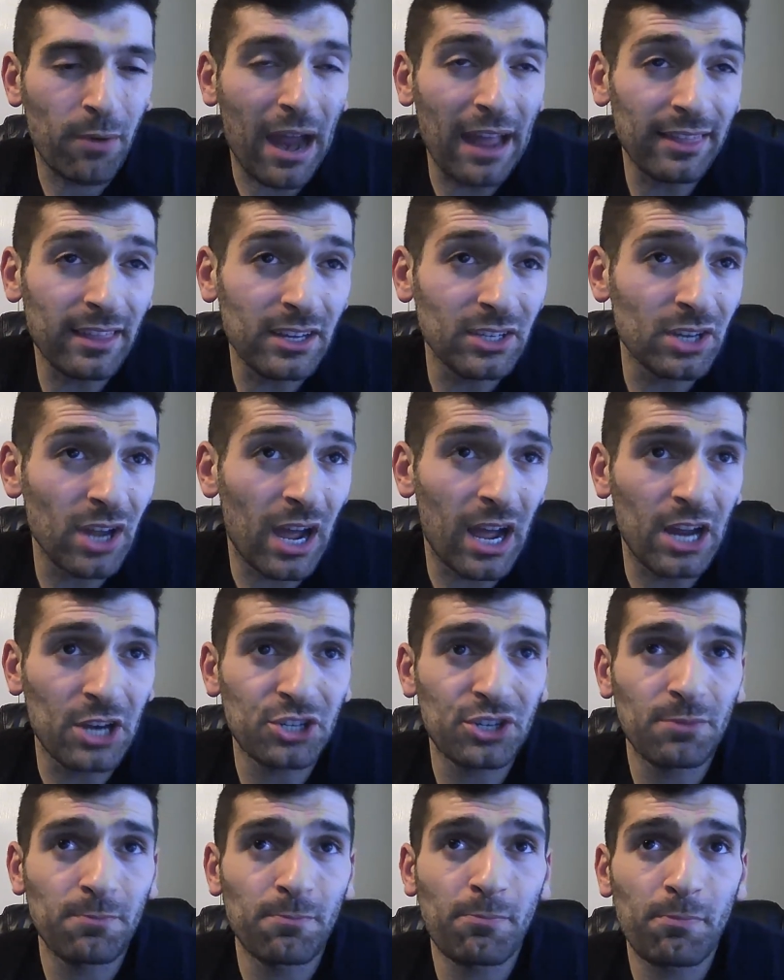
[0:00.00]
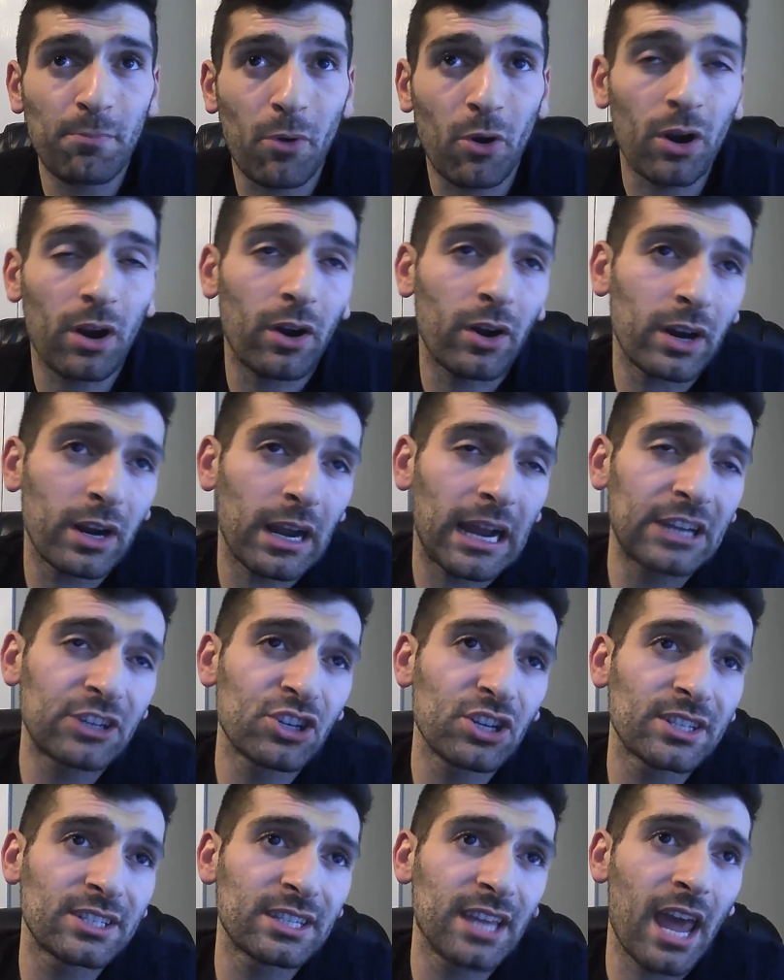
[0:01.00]
I think Dodge, or I
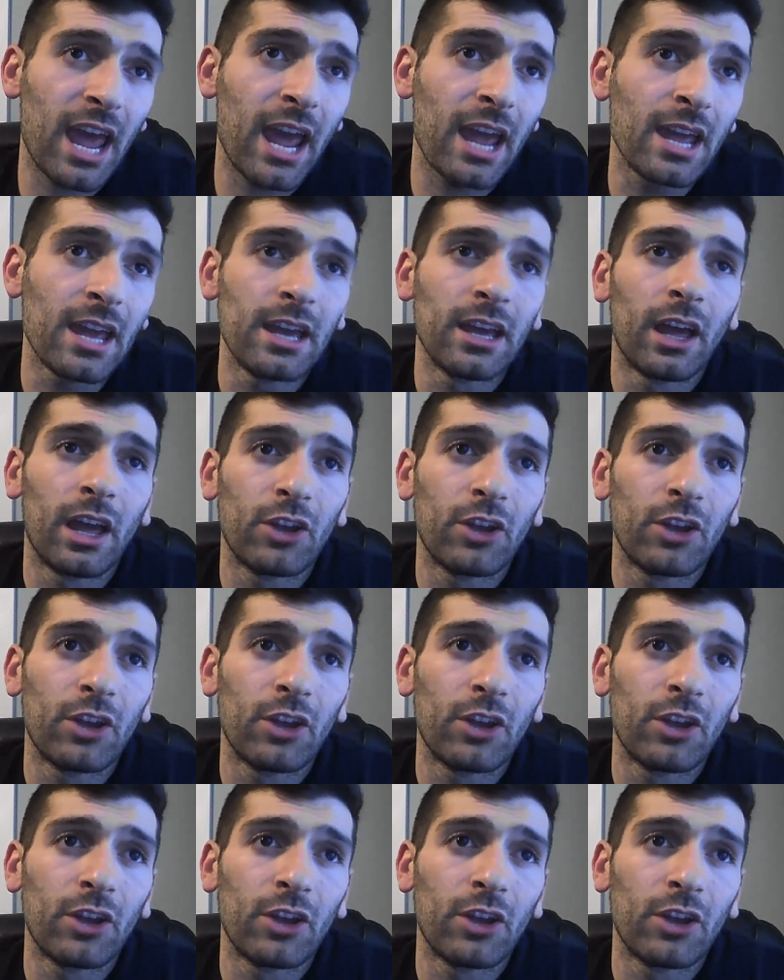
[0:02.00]
should say